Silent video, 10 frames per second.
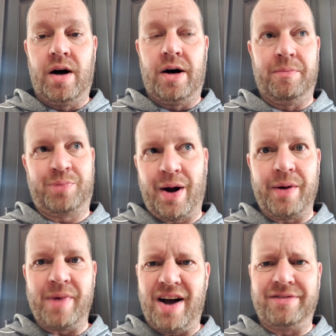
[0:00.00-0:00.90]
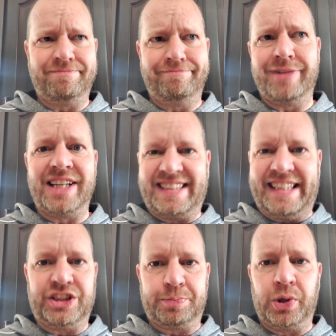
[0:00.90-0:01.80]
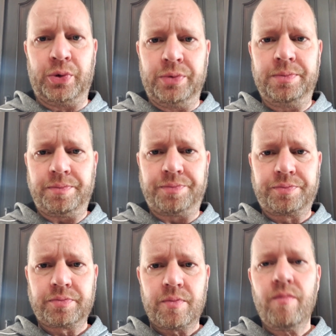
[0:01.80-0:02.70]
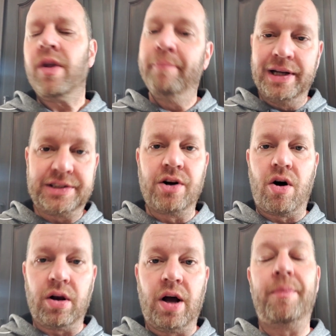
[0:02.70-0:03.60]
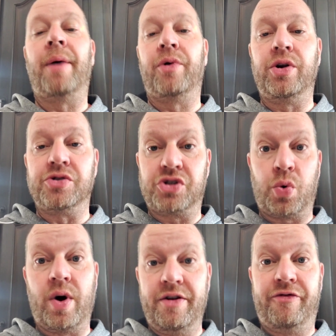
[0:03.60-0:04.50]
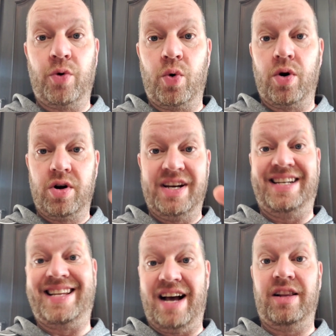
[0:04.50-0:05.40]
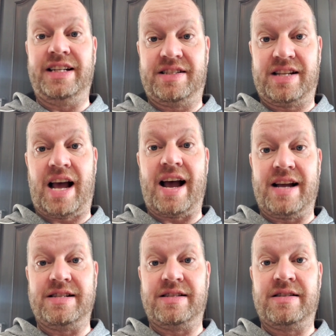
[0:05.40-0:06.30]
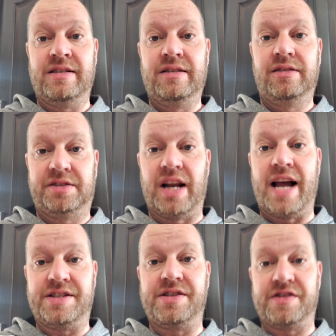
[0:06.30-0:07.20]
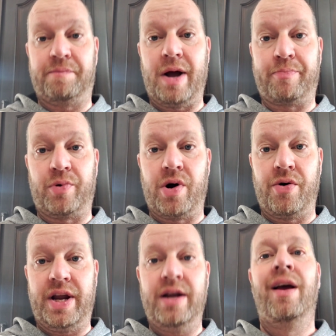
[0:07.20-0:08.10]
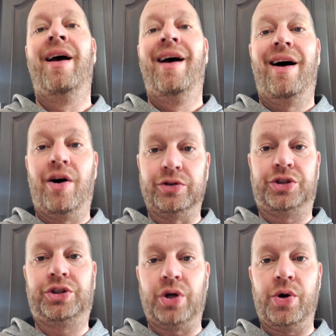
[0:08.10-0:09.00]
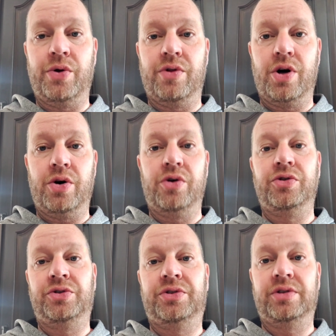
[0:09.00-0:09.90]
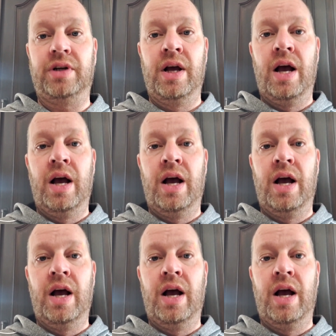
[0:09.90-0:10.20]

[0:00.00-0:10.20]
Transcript: probably about a teaspoon. Mix it all up. I'm gonna use 24 deli size slices of pepperoni. I'll show you those